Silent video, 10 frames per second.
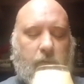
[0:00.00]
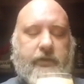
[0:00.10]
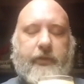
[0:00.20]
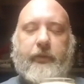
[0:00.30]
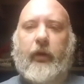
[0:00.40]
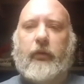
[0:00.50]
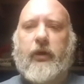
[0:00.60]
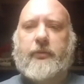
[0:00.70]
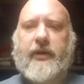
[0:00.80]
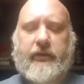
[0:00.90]
low on the
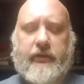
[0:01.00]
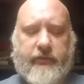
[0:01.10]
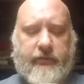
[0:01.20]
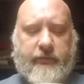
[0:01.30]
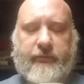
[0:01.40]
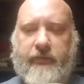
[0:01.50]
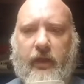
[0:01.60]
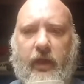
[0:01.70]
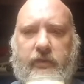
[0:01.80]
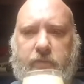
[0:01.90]
aroma, I'm getting
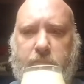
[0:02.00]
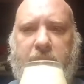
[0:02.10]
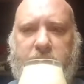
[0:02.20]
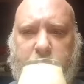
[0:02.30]
uh, some